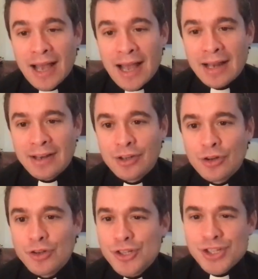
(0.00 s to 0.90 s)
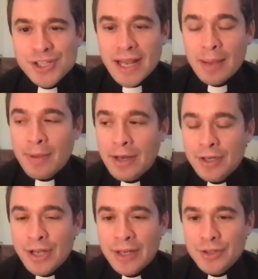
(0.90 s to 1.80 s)
And, you know, you just see him,
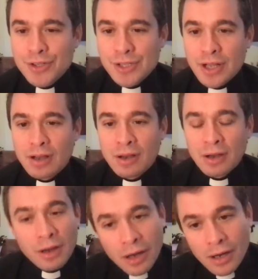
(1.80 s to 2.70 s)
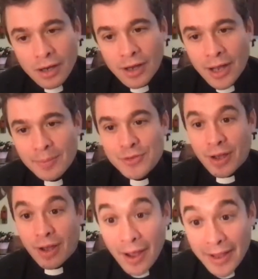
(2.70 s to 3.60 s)
and you're just like, ugh, I'm
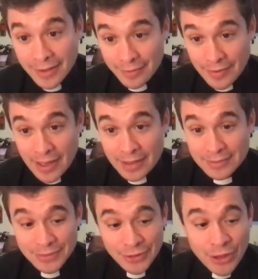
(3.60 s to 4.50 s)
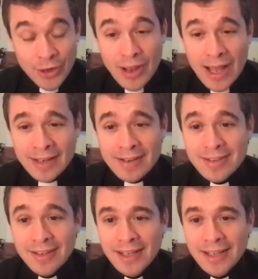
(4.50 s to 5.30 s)
tired of that, you know? And,